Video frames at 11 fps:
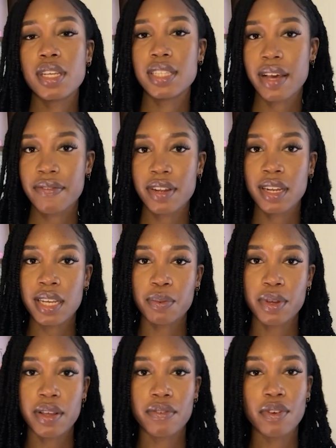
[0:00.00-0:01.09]
definitely
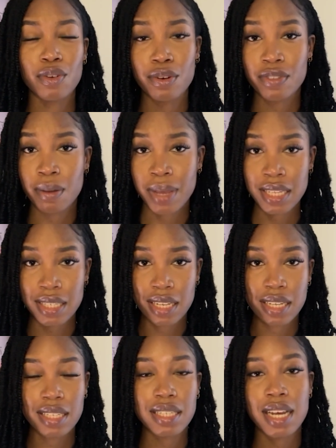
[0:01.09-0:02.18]
with a lot of the
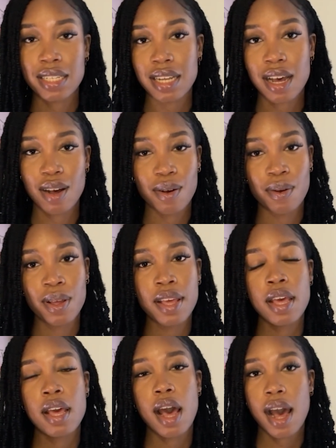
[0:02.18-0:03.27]
basics, that's how
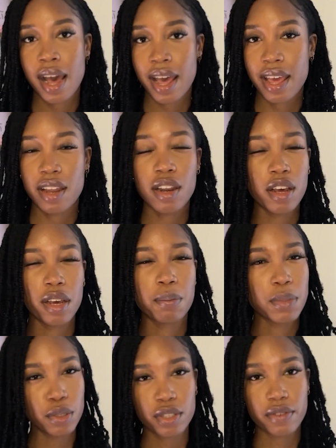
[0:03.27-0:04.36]
I learned
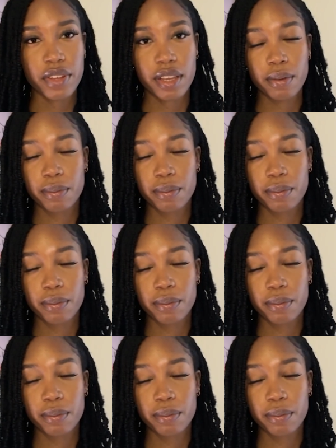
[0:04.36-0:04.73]
most of it.